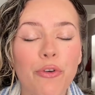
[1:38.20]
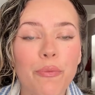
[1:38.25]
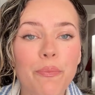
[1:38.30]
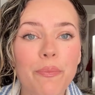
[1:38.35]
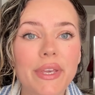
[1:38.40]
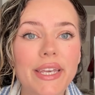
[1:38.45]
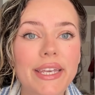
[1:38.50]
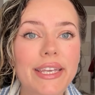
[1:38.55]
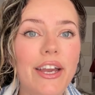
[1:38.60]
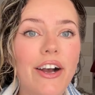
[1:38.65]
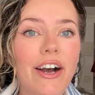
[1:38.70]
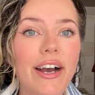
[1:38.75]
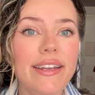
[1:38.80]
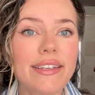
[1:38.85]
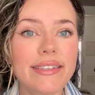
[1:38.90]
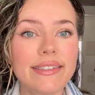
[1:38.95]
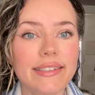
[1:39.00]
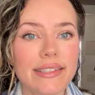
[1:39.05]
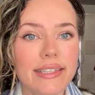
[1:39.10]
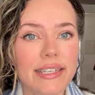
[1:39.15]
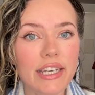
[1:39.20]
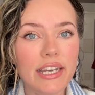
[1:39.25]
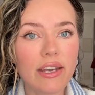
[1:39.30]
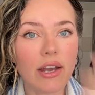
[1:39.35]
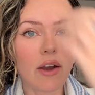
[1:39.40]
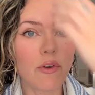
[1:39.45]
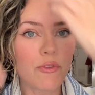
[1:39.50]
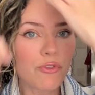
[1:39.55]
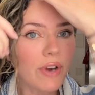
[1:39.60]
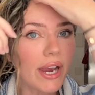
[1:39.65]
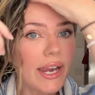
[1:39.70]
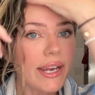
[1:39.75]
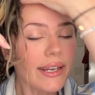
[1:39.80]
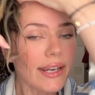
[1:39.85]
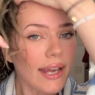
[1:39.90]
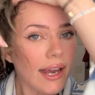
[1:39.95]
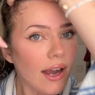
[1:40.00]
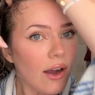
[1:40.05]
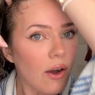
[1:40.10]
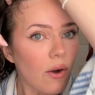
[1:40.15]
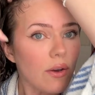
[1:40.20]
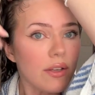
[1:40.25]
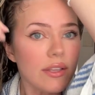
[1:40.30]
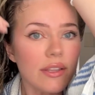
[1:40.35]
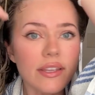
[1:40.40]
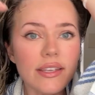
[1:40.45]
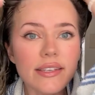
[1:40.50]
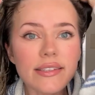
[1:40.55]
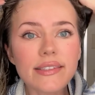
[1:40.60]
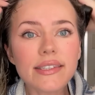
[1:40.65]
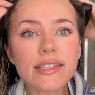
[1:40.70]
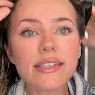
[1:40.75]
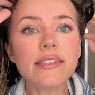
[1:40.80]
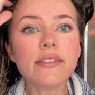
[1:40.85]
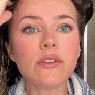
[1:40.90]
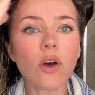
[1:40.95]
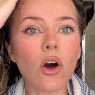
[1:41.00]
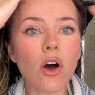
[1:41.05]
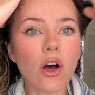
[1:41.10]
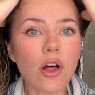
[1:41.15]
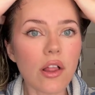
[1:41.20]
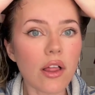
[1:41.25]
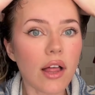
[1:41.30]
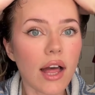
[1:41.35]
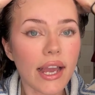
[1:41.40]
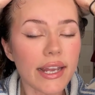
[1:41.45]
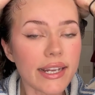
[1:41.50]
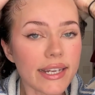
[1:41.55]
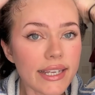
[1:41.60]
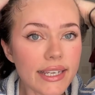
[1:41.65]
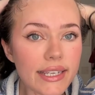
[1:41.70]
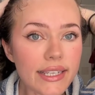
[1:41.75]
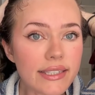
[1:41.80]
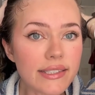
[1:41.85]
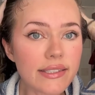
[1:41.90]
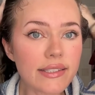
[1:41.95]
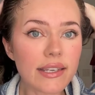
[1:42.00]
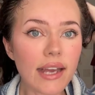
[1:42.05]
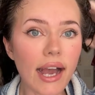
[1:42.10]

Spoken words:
me, honestly, right now, this is all I need.